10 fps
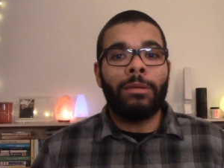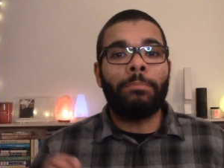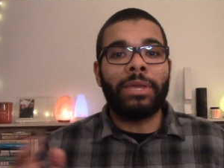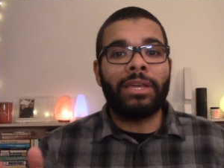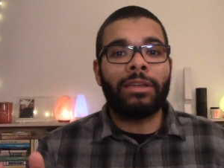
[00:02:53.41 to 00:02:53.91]

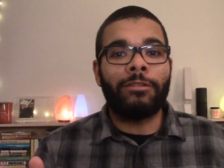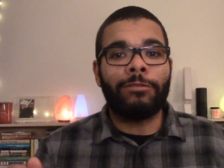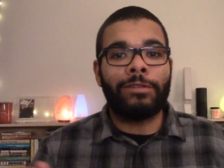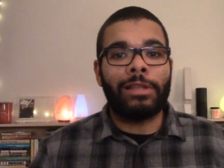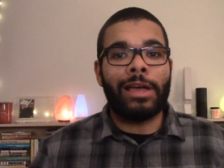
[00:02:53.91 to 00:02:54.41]
beacon
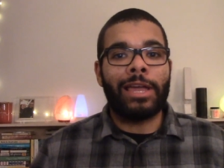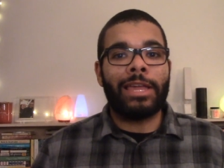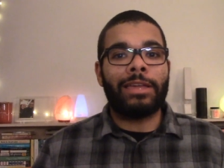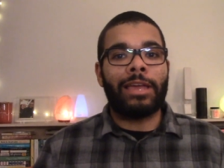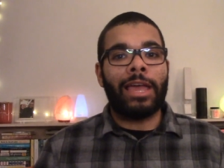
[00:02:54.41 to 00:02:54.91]
of
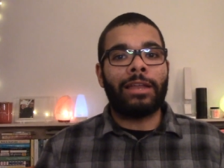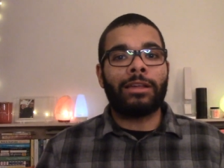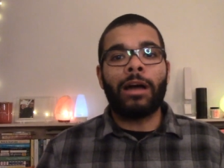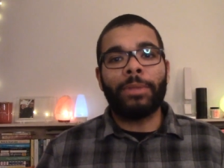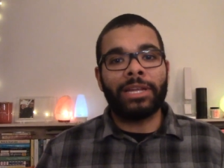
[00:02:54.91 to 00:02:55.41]
light
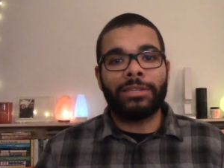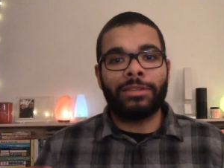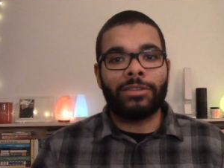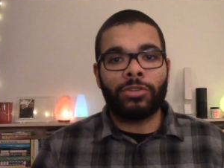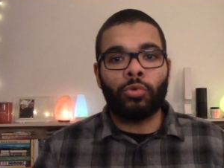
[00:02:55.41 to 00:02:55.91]
and coming into
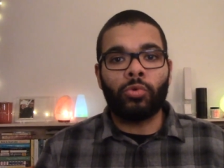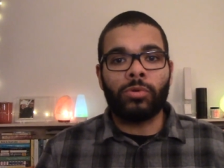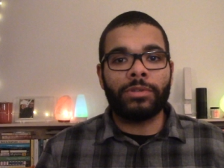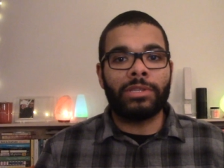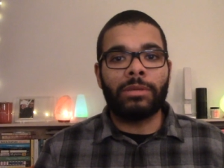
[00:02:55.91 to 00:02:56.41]
the
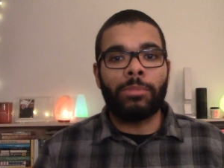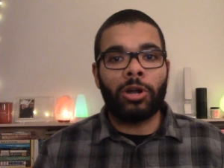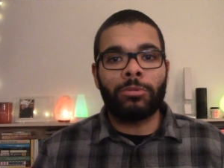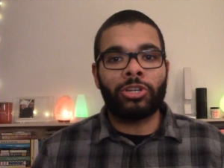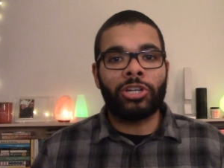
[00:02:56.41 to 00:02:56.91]
schools and the
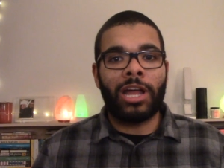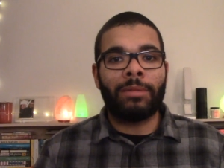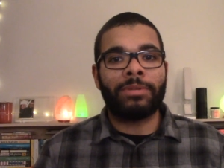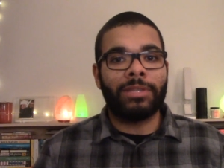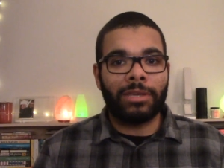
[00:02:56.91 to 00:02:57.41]

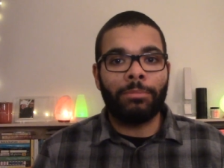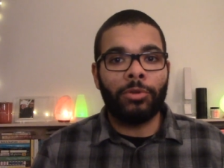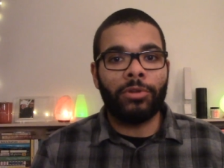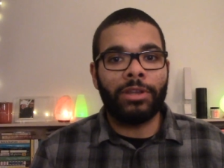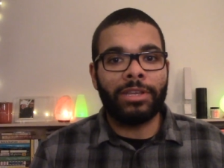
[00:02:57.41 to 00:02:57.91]
barbershops and the
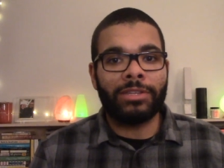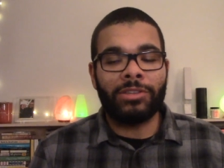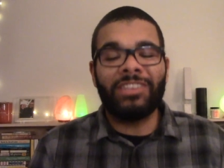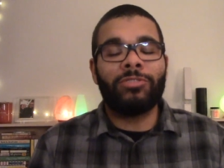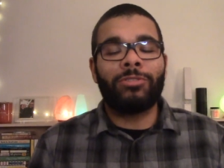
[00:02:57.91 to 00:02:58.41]
communities.
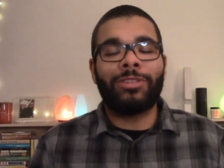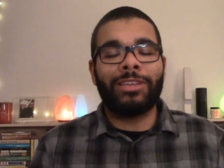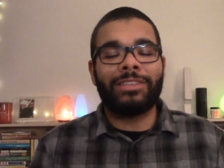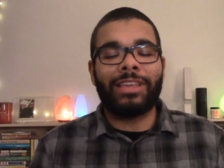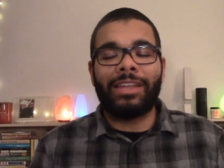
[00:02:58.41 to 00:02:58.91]
These are
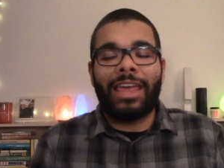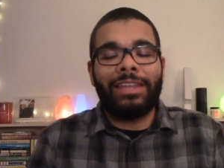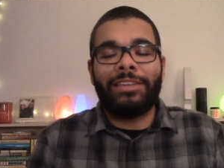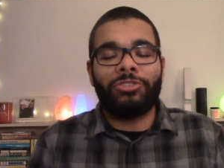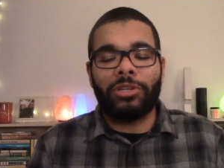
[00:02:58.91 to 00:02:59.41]
things that
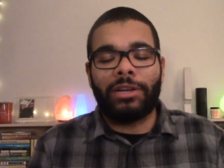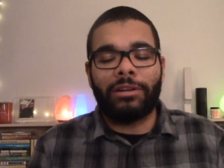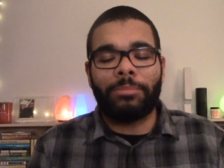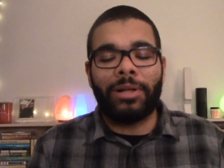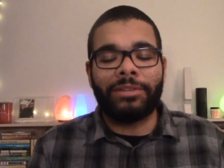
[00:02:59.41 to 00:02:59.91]
any
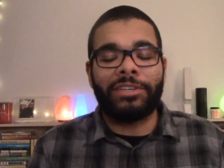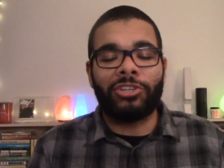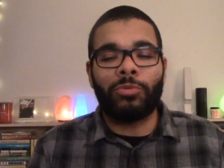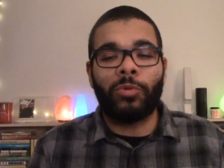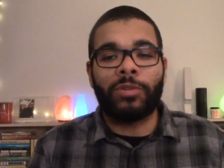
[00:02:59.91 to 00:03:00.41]
generic
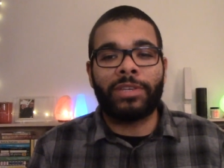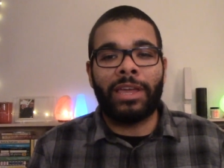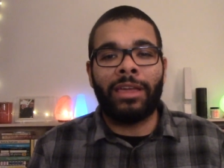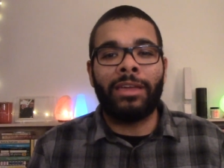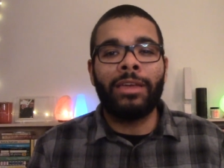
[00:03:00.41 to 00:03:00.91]
politician will
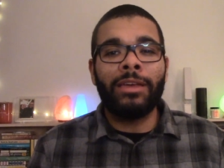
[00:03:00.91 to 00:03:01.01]
say.